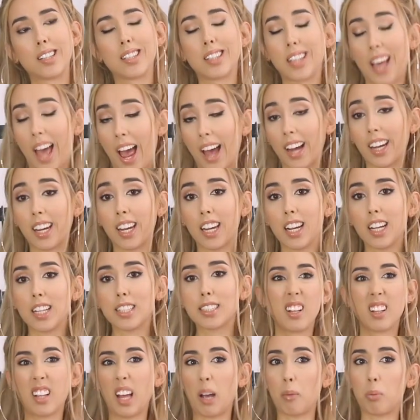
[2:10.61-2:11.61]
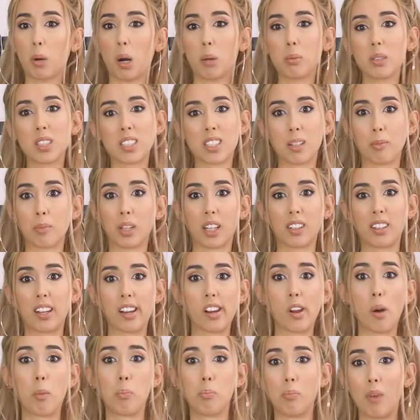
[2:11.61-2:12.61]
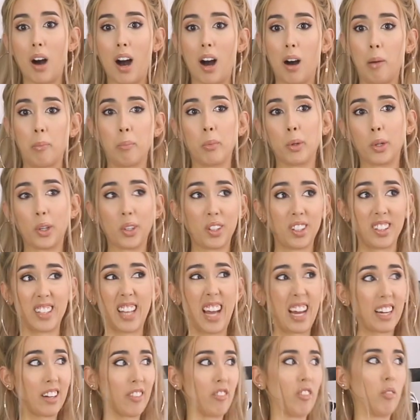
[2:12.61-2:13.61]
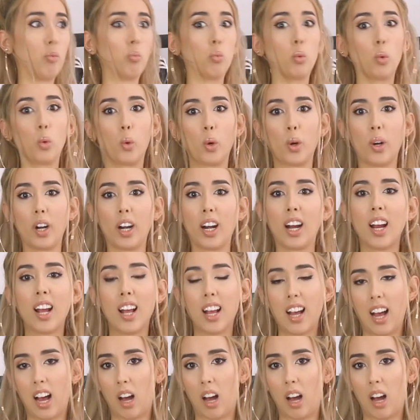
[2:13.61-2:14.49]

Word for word: tacky, like probably something that your mom or your dad even wore.